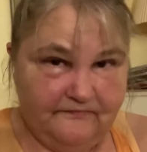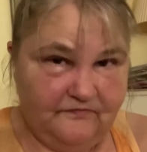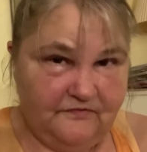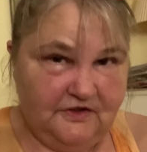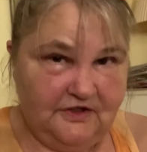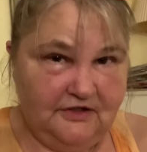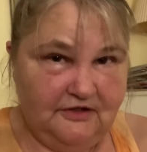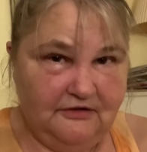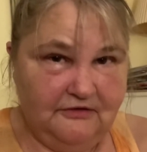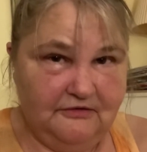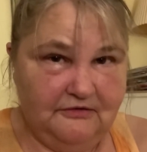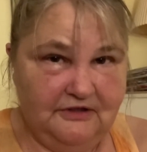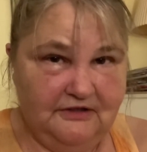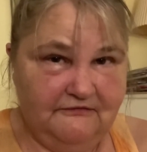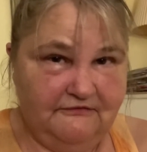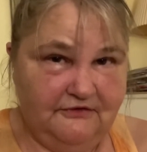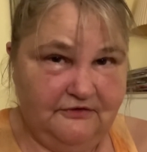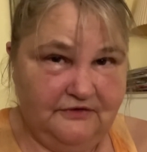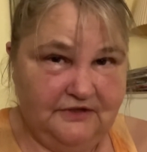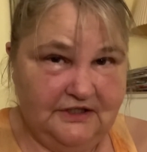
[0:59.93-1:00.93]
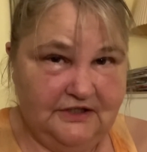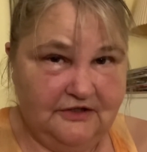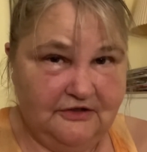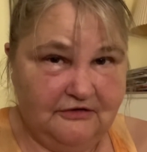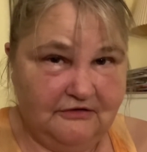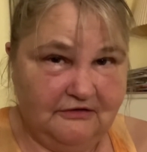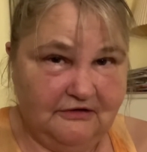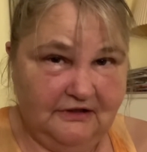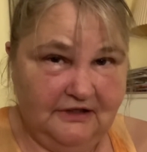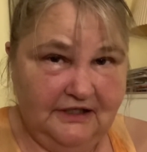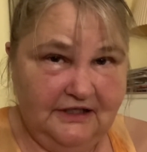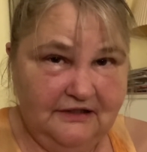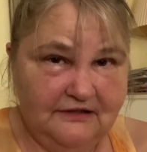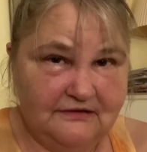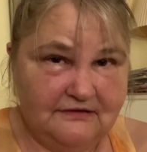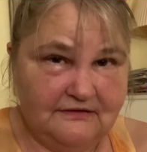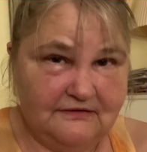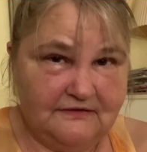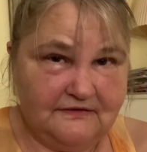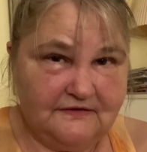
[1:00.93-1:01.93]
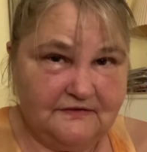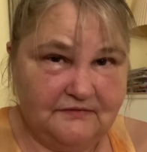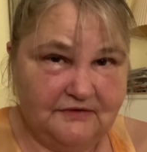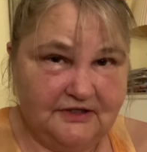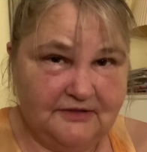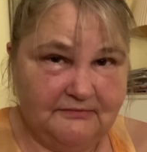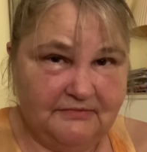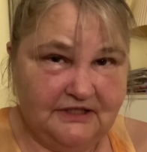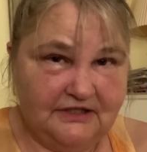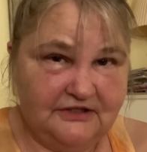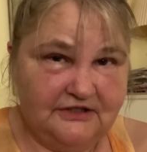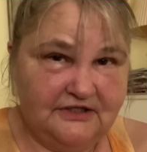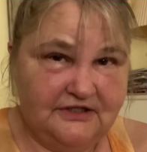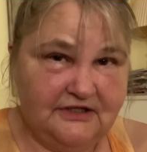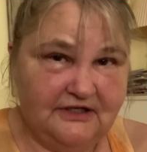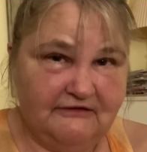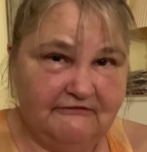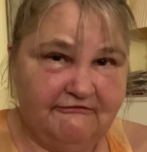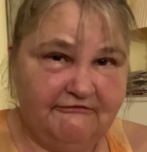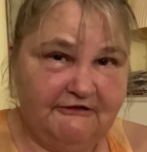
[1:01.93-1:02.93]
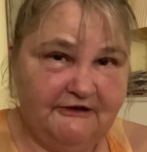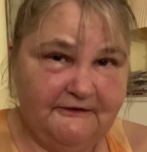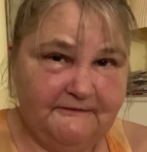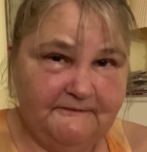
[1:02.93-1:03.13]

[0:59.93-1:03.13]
if you did correlations with a bunch of